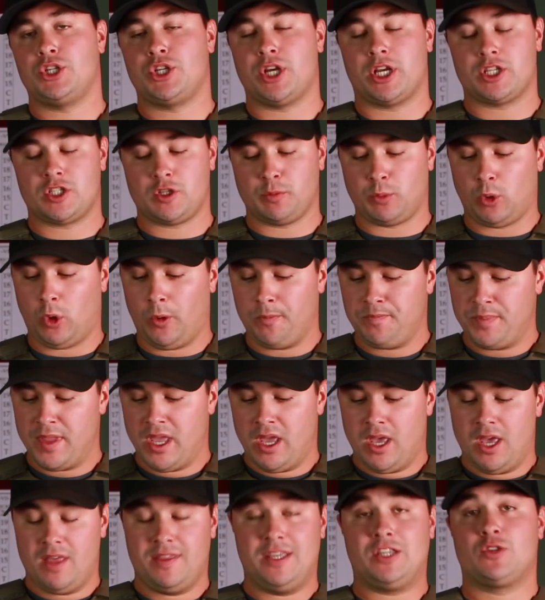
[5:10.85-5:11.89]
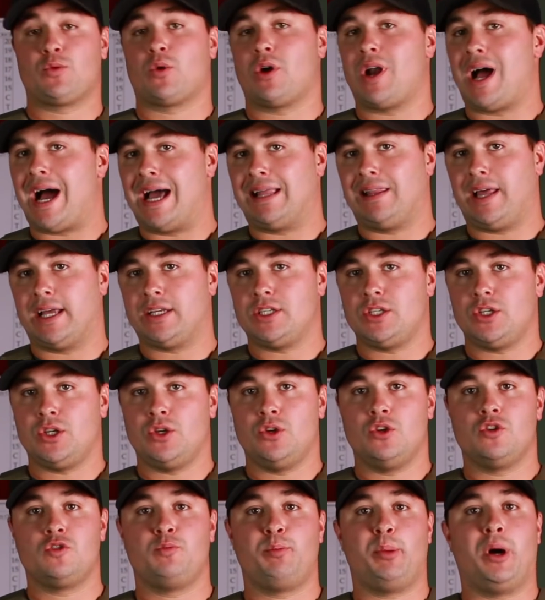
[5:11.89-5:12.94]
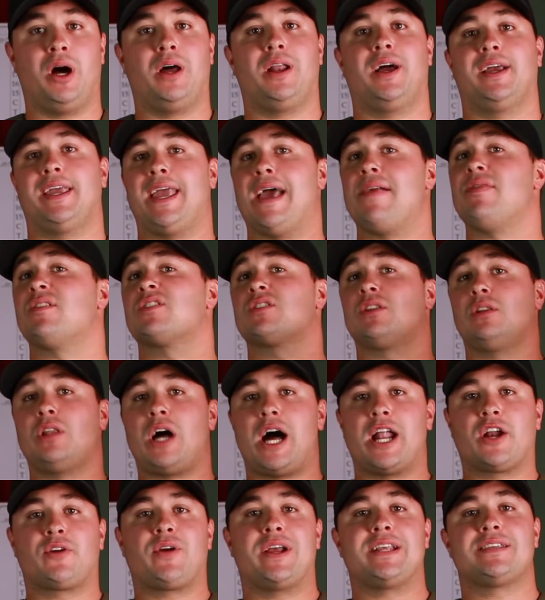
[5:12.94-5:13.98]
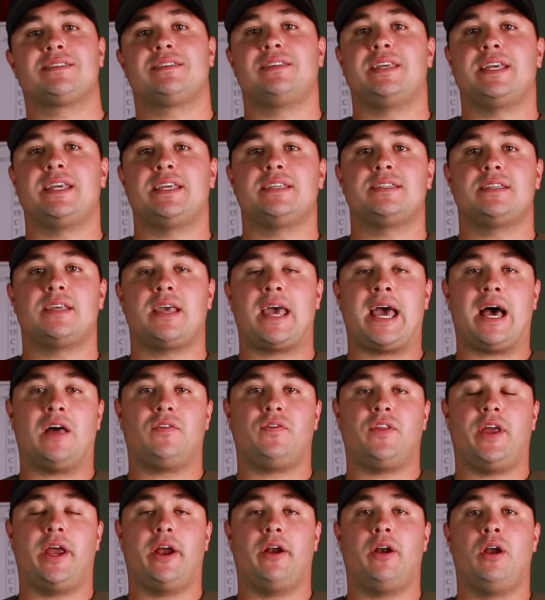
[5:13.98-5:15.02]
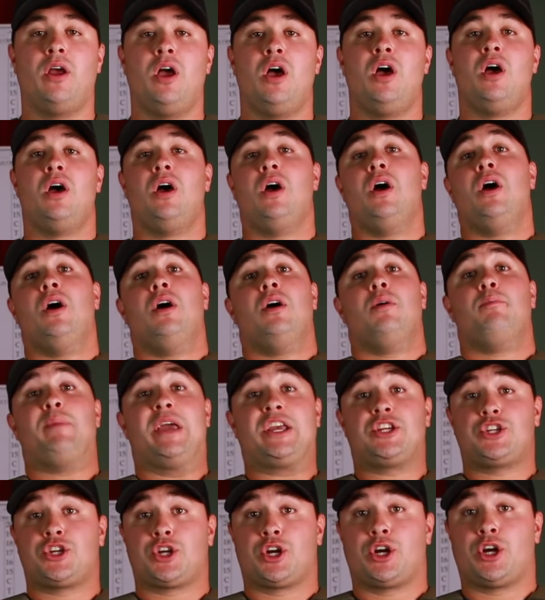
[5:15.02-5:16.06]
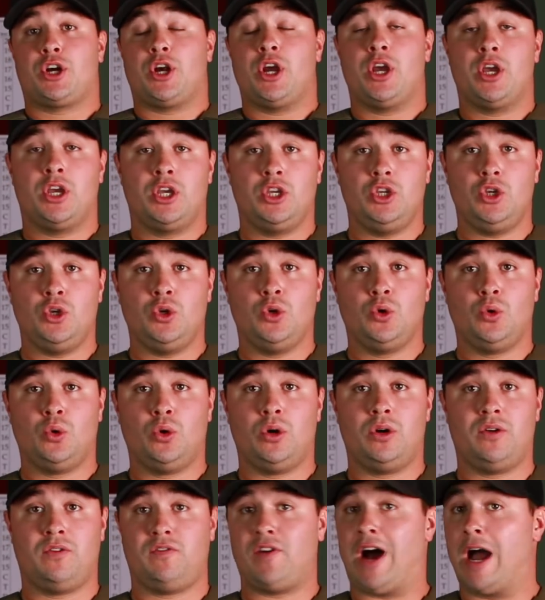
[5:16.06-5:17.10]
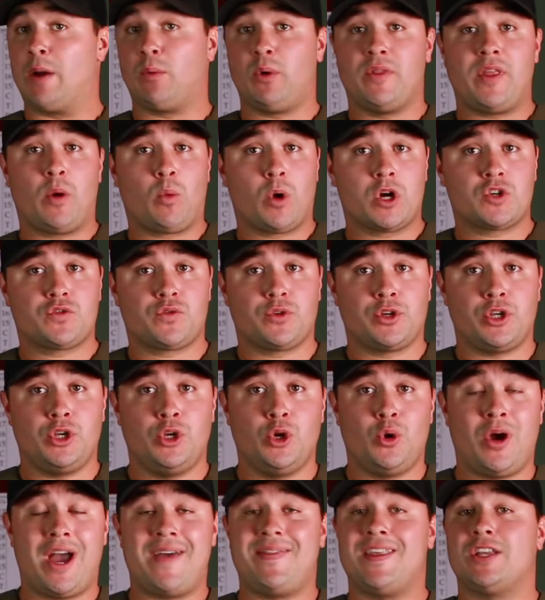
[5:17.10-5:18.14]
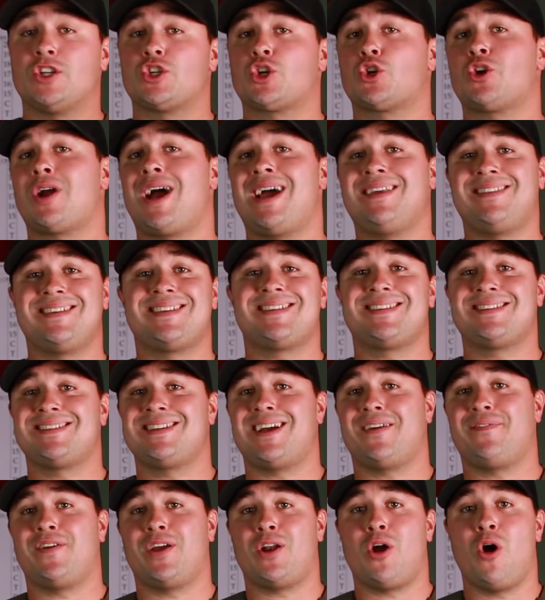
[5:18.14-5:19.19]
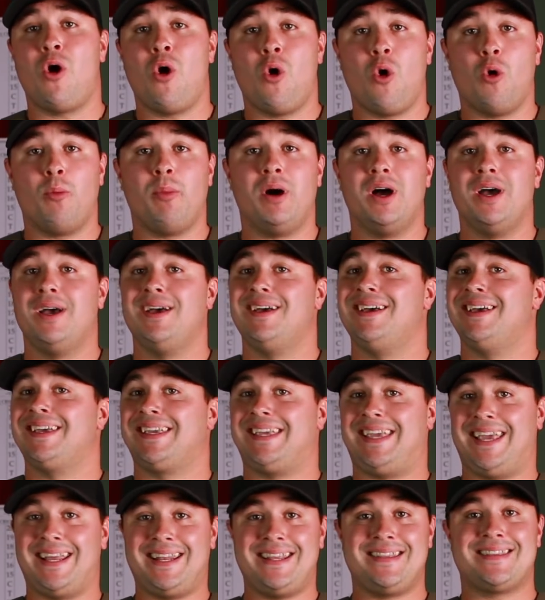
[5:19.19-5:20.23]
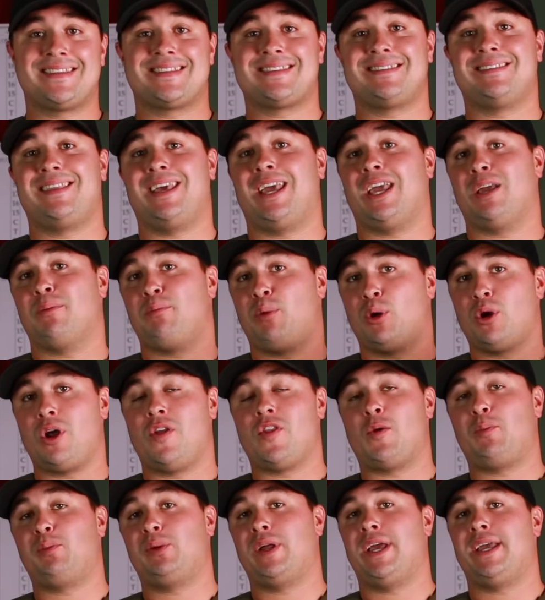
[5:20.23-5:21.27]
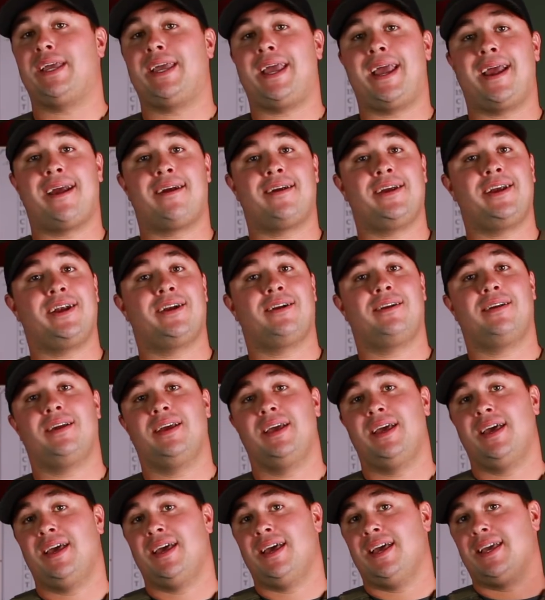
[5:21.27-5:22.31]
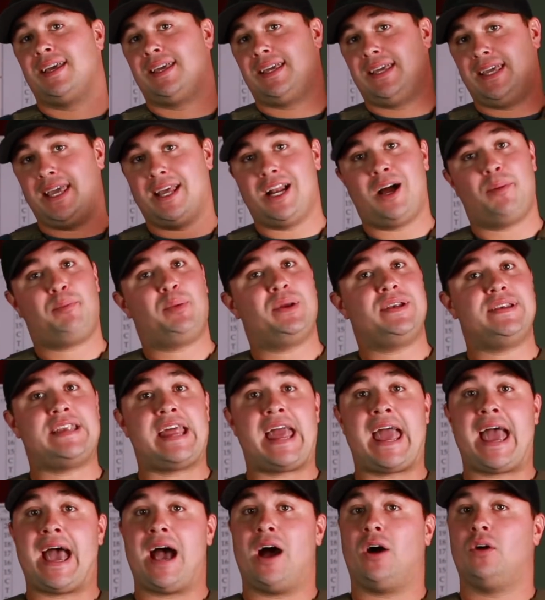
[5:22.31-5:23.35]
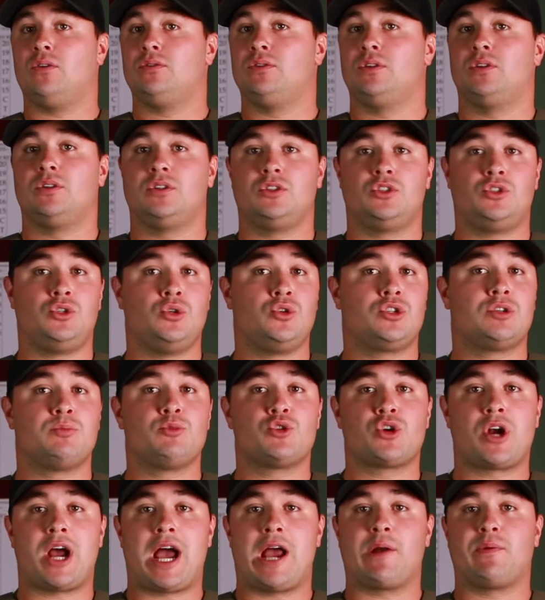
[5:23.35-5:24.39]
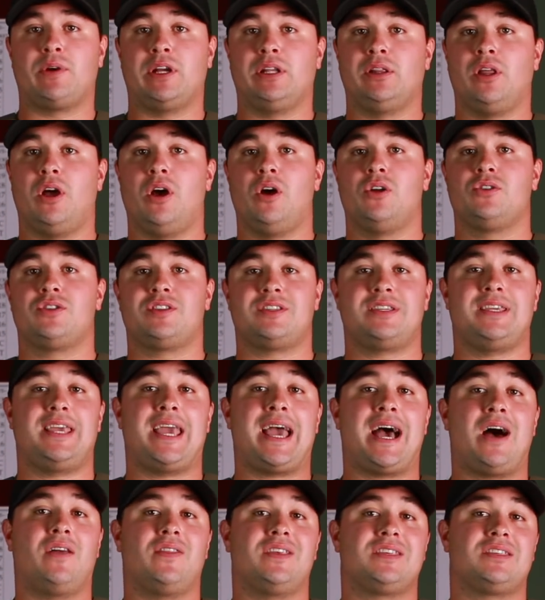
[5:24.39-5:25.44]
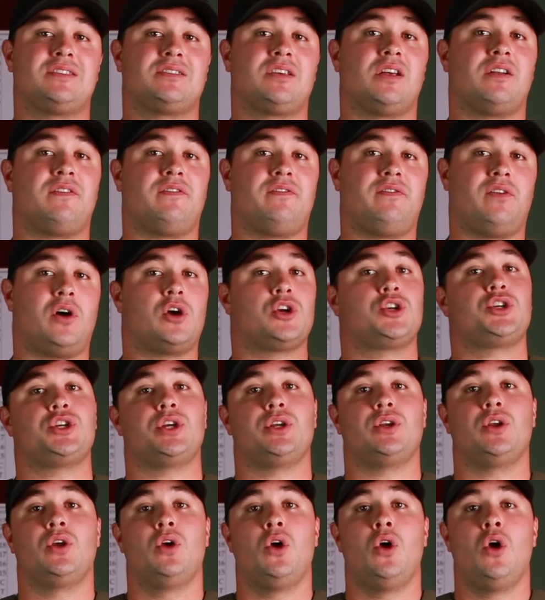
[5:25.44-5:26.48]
adjustable. These are what I like to use, but again, there's a lot of great slings out there. Make sure you find one that works for you and then try this stuff at home. Get in the sling, put on the plate carrier, get up and down, do some dry reloads, see how this is gonna function